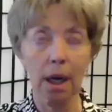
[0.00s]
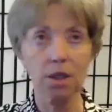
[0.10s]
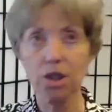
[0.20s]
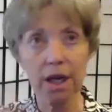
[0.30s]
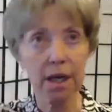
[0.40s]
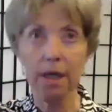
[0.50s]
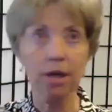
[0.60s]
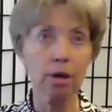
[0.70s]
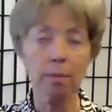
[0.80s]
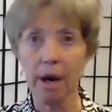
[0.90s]
uh, cheated
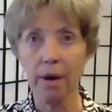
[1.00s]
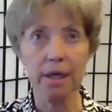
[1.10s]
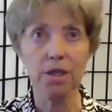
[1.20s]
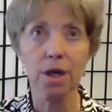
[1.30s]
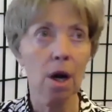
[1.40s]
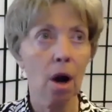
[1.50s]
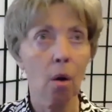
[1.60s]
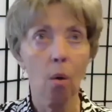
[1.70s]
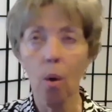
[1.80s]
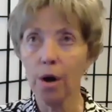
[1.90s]
in your marriage
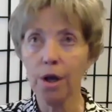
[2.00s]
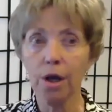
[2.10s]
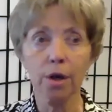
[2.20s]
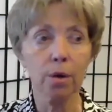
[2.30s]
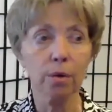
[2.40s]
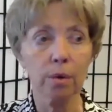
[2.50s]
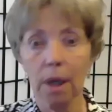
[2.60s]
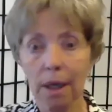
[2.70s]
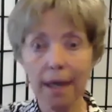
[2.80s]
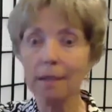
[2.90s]
or you
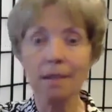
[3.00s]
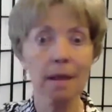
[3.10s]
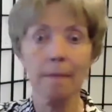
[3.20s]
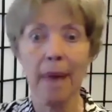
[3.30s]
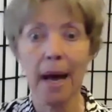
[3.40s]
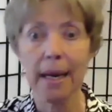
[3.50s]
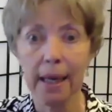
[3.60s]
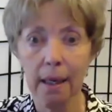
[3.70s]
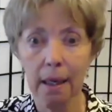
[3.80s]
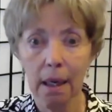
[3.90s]
killed
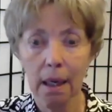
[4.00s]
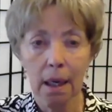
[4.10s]
somebody.